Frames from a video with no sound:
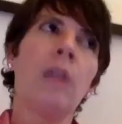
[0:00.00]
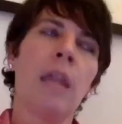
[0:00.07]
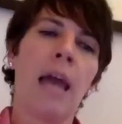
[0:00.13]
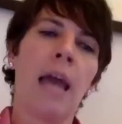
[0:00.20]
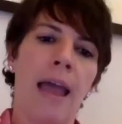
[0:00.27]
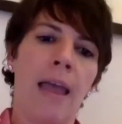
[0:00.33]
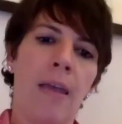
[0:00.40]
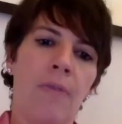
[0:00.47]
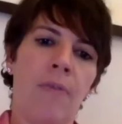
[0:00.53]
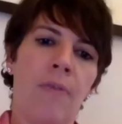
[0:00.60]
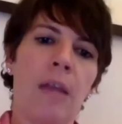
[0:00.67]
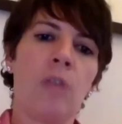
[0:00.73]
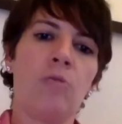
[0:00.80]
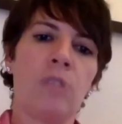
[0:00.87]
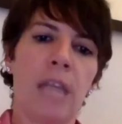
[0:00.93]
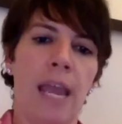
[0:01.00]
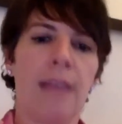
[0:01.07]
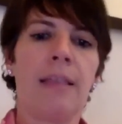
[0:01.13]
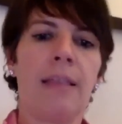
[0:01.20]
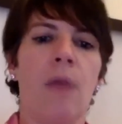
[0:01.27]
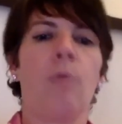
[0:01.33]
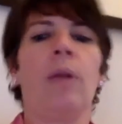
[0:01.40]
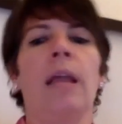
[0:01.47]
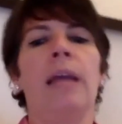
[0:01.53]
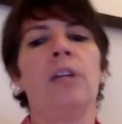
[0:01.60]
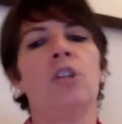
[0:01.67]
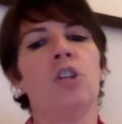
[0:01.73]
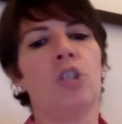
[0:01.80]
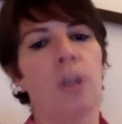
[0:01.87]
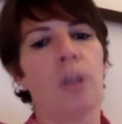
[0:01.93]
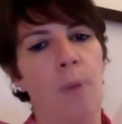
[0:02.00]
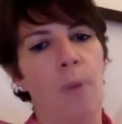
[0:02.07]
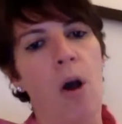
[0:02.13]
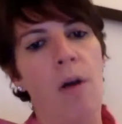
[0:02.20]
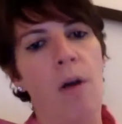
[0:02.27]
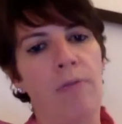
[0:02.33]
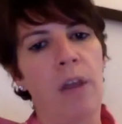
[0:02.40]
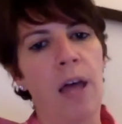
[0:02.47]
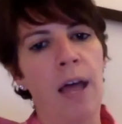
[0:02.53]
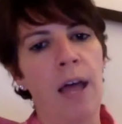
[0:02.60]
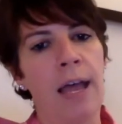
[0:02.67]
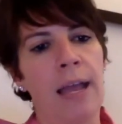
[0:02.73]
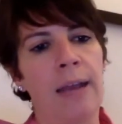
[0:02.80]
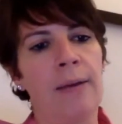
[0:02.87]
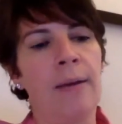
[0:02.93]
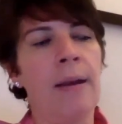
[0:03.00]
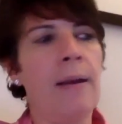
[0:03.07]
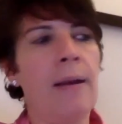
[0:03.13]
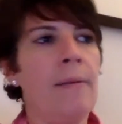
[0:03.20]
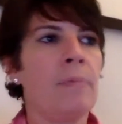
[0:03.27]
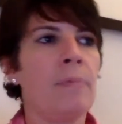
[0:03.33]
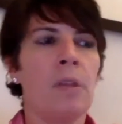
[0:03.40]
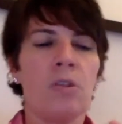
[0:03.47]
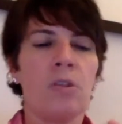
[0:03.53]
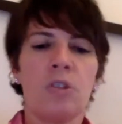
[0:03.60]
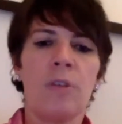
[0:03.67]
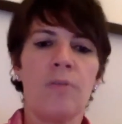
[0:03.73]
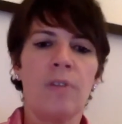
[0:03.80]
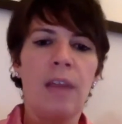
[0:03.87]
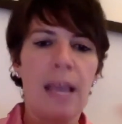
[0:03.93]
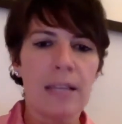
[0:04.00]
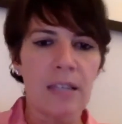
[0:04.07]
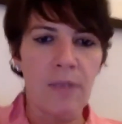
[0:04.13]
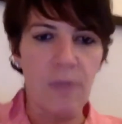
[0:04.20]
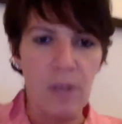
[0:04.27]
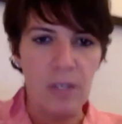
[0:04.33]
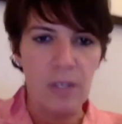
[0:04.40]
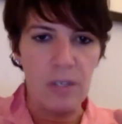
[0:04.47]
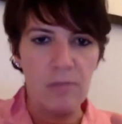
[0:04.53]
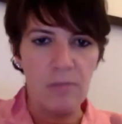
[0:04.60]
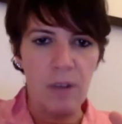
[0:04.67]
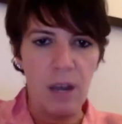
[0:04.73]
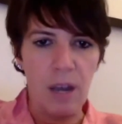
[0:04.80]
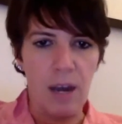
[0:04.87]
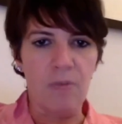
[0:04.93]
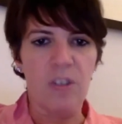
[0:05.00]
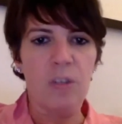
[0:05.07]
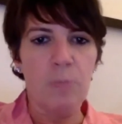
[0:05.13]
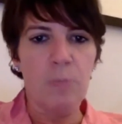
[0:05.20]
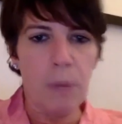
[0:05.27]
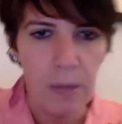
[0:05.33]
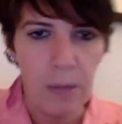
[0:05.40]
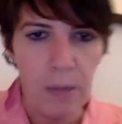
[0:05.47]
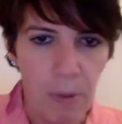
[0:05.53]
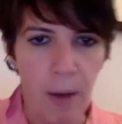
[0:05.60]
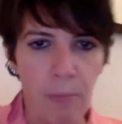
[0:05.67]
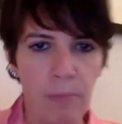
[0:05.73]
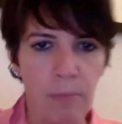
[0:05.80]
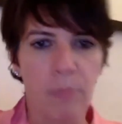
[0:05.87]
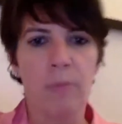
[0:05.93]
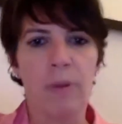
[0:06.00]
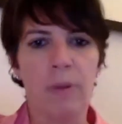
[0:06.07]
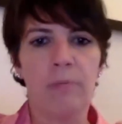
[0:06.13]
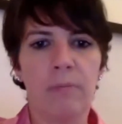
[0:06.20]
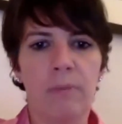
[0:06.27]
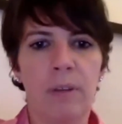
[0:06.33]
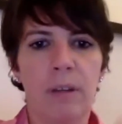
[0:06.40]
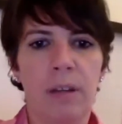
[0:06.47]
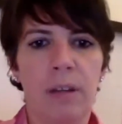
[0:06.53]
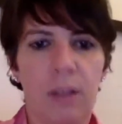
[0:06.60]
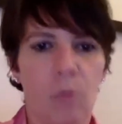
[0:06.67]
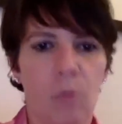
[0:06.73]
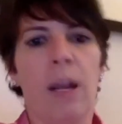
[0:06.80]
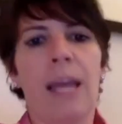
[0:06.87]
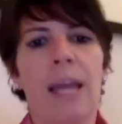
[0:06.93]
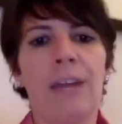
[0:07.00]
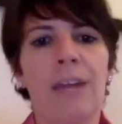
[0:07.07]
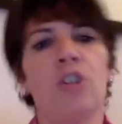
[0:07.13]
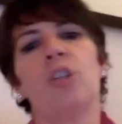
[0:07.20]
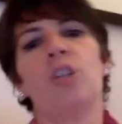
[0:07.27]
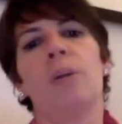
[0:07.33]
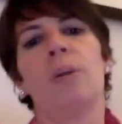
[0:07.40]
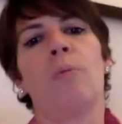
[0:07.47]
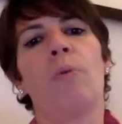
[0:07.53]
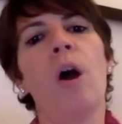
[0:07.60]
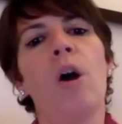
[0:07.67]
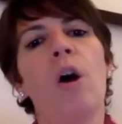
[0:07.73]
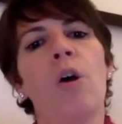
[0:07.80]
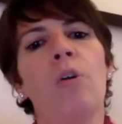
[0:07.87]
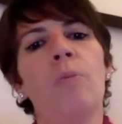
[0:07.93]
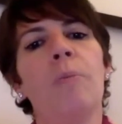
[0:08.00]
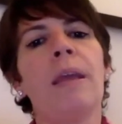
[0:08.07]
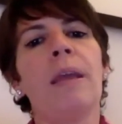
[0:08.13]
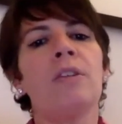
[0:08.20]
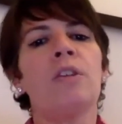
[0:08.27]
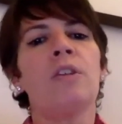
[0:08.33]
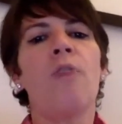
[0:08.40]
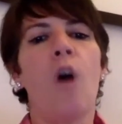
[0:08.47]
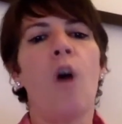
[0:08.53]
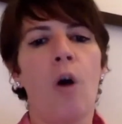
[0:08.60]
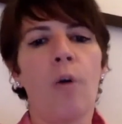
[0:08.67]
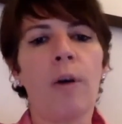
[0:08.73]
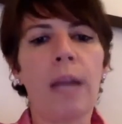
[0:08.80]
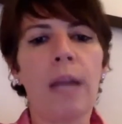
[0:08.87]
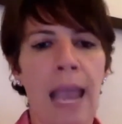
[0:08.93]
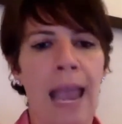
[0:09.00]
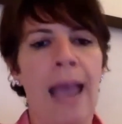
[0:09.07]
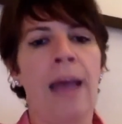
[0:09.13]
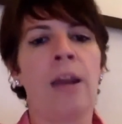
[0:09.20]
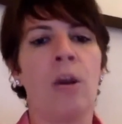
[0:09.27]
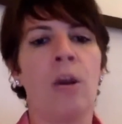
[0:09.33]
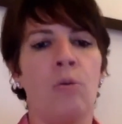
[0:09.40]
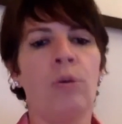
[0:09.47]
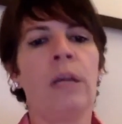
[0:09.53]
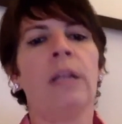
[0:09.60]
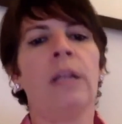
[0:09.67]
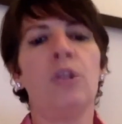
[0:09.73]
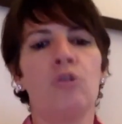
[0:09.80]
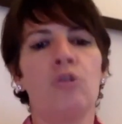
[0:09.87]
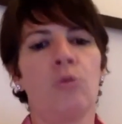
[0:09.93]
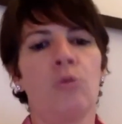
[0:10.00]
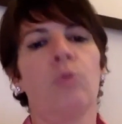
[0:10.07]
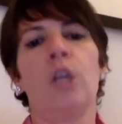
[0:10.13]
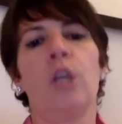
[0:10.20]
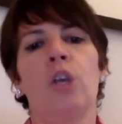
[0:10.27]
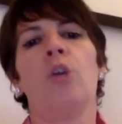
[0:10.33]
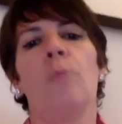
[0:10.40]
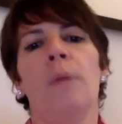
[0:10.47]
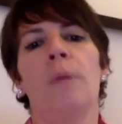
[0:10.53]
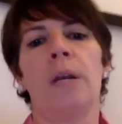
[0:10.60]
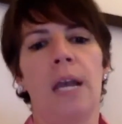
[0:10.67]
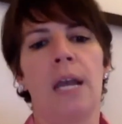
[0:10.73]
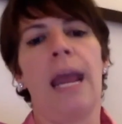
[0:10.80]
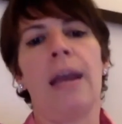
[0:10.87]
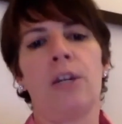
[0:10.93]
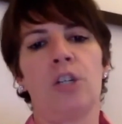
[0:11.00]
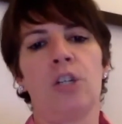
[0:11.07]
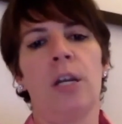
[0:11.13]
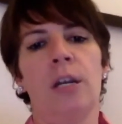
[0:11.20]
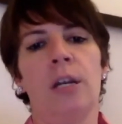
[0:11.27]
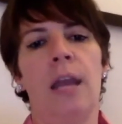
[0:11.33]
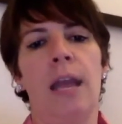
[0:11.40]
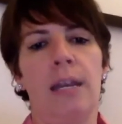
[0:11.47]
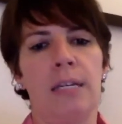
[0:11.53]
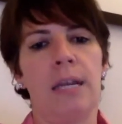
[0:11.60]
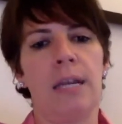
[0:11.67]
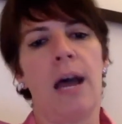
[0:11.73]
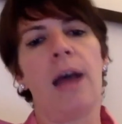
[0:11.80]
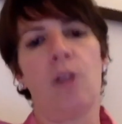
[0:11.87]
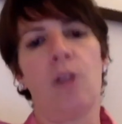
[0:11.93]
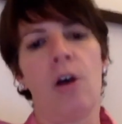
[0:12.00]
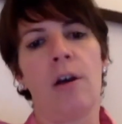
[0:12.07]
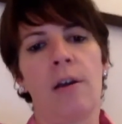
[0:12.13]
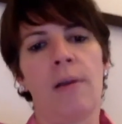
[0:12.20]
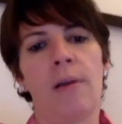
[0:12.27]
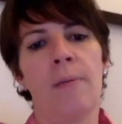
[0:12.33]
life and you take that relationship offline, there's sort of less of this kind of speed bump in the relationship road, because you've already had a really truly human connection and dialogue.